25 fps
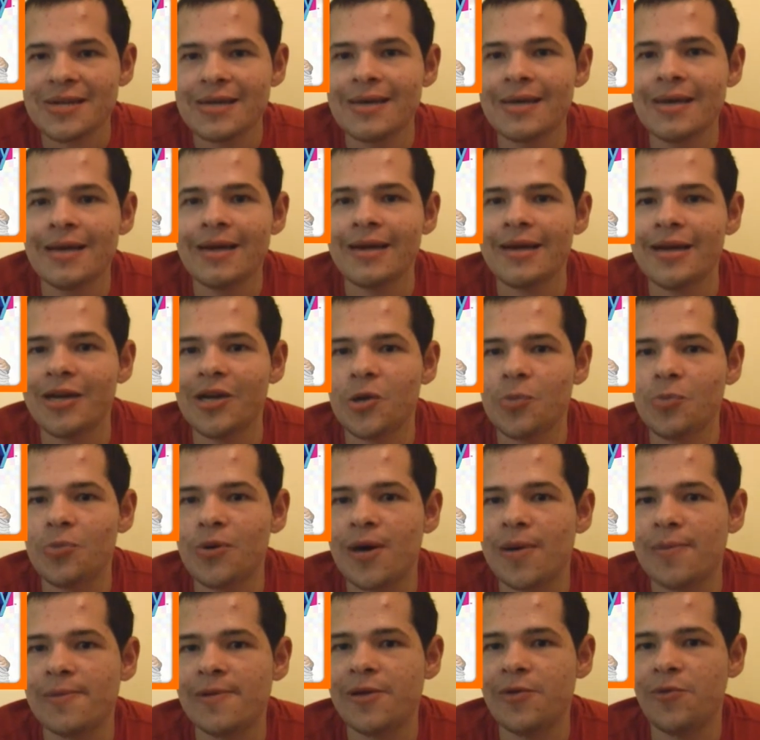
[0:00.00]
Now, you're
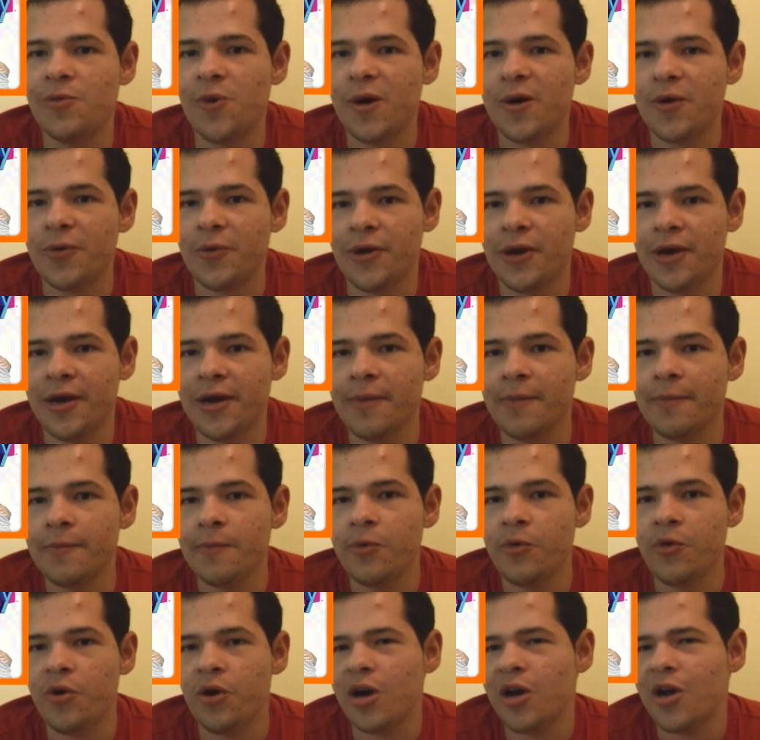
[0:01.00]
probably wondering,
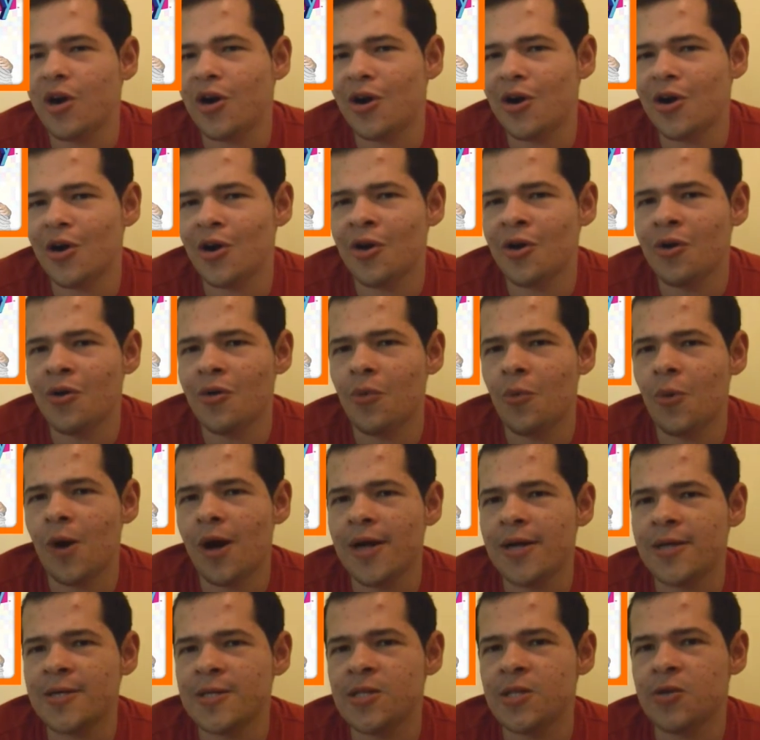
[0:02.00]
Koryar,
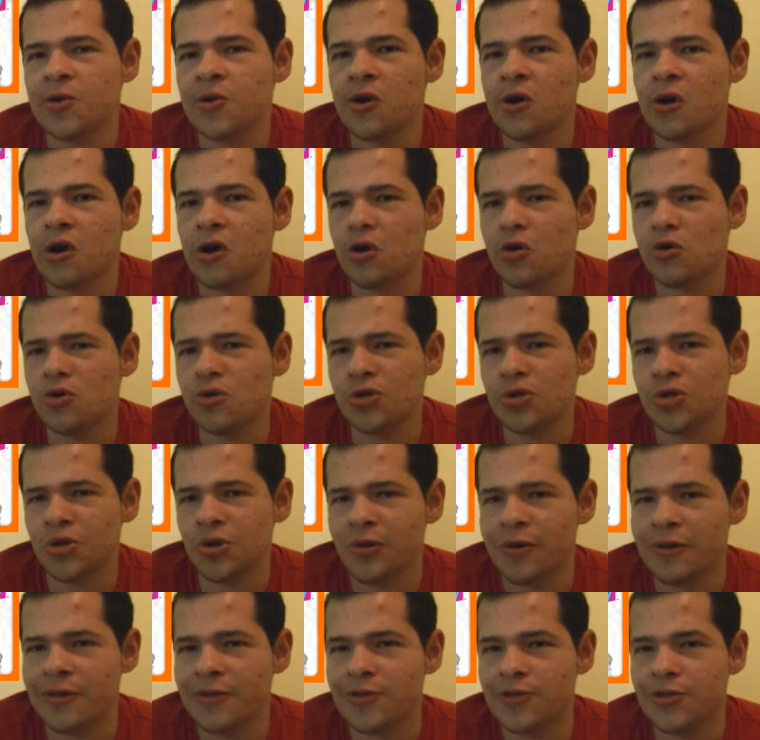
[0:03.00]
why is there a girl show
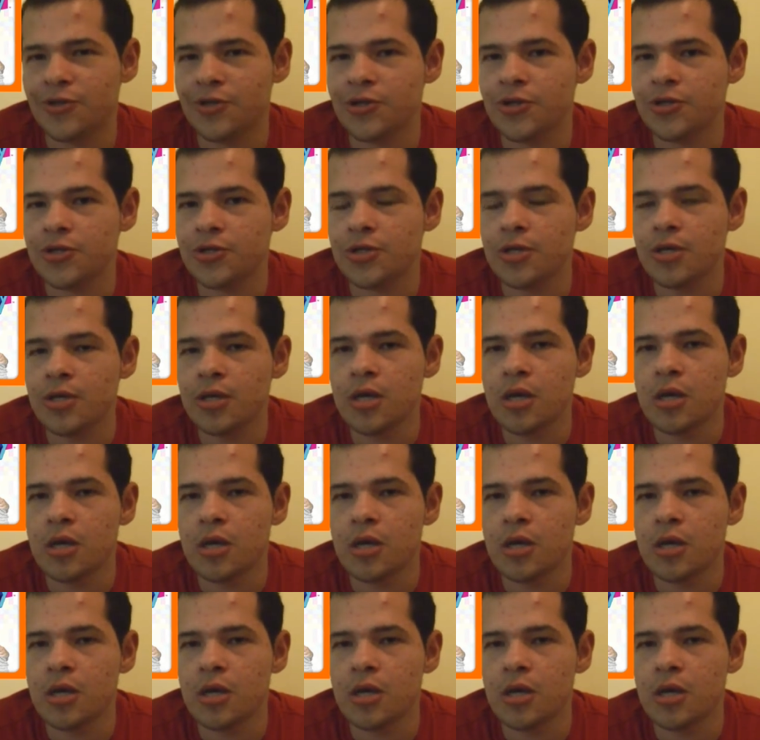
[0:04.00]
on this list?